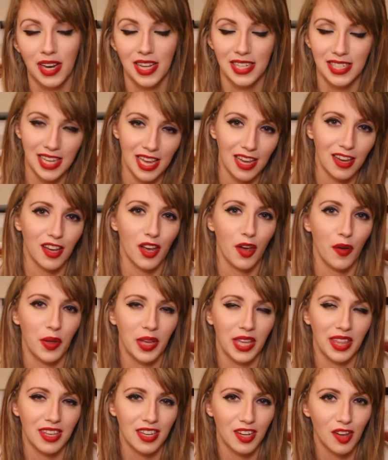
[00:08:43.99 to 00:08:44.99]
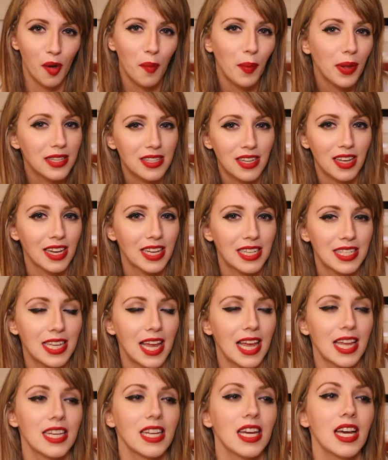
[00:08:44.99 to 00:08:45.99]
Let's get going in the comments, like I
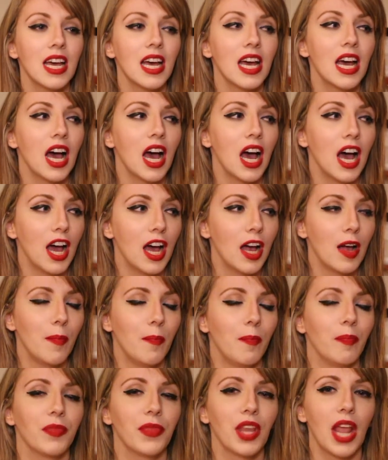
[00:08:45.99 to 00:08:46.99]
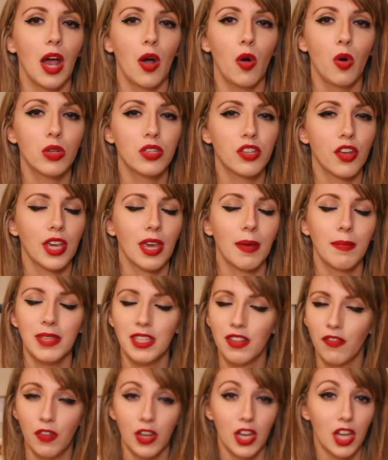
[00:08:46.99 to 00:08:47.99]
said. Also give me
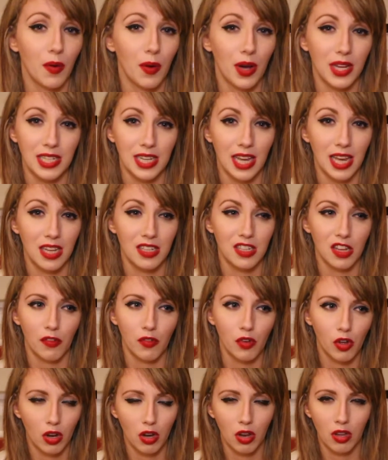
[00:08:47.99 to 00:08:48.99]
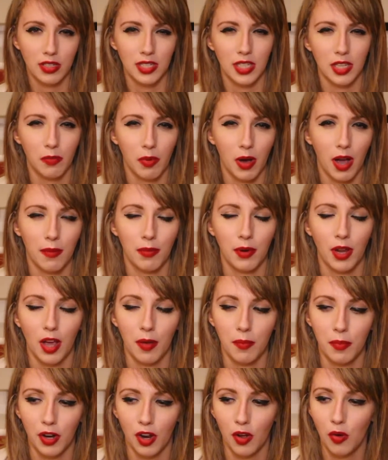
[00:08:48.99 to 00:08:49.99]
some video ideas. I've got lots in the
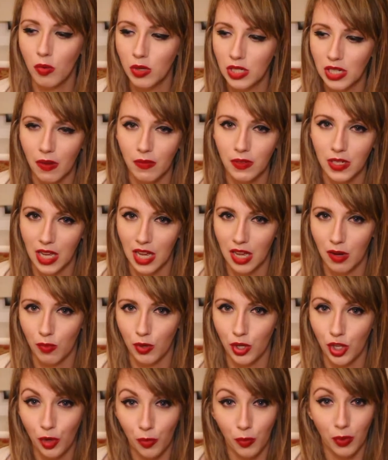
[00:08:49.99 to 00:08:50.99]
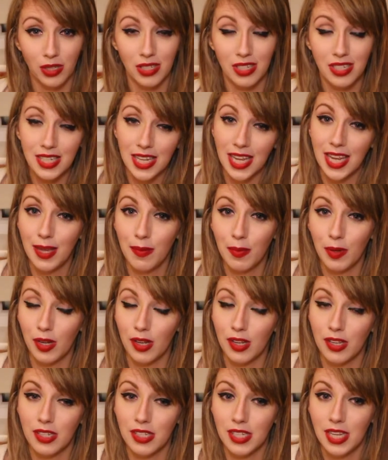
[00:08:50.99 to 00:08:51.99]
pipeline, but I always love to hear what you want to see,
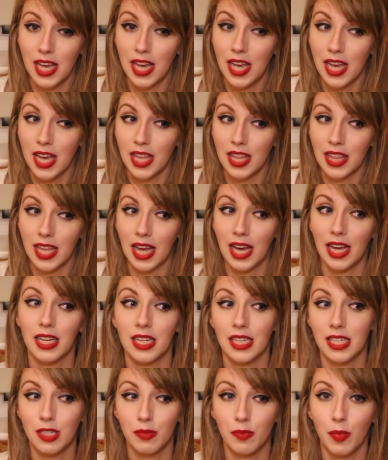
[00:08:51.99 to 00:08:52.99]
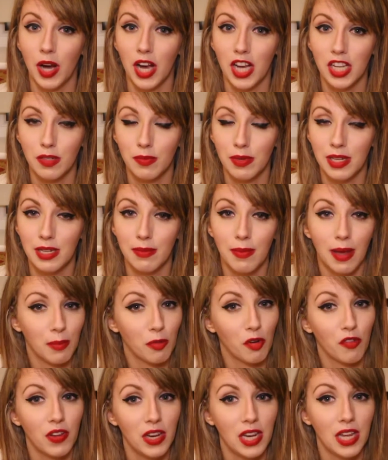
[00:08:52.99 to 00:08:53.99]
because that inspires me to make
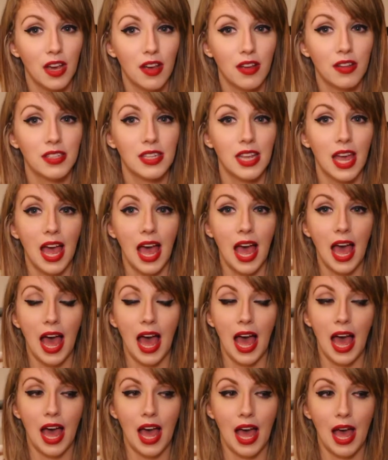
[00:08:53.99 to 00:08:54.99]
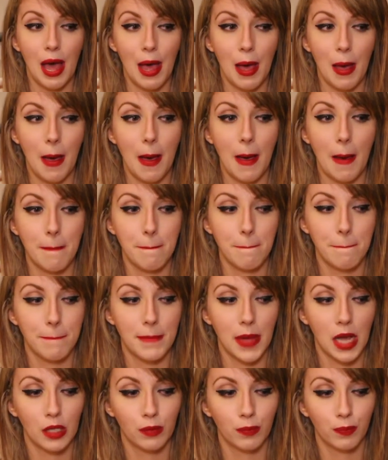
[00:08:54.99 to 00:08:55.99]
more videos. Other
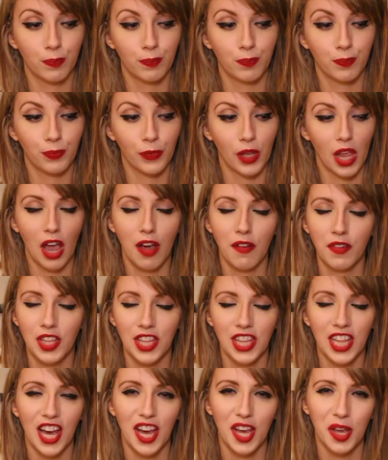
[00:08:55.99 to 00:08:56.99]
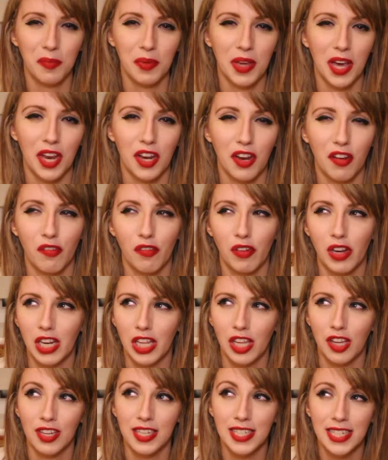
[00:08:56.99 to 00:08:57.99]
than that, I hope you had a really
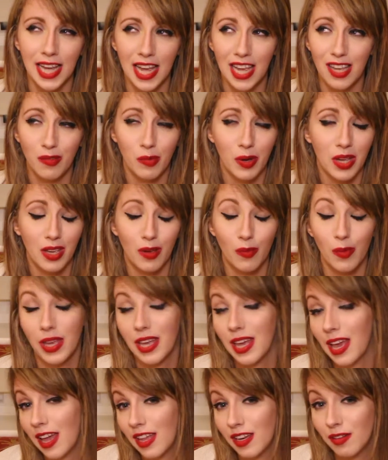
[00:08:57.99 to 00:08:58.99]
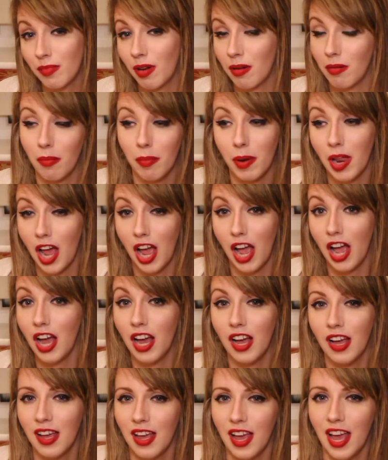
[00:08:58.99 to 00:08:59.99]
good day, week, weekend, blah blah
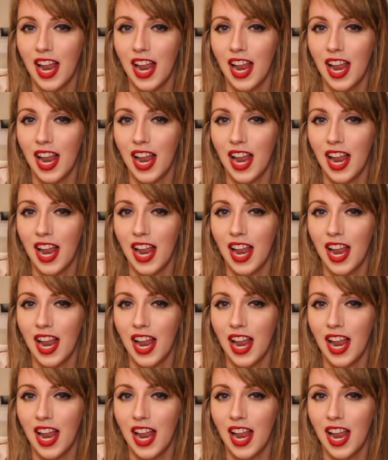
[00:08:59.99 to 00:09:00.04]
blah.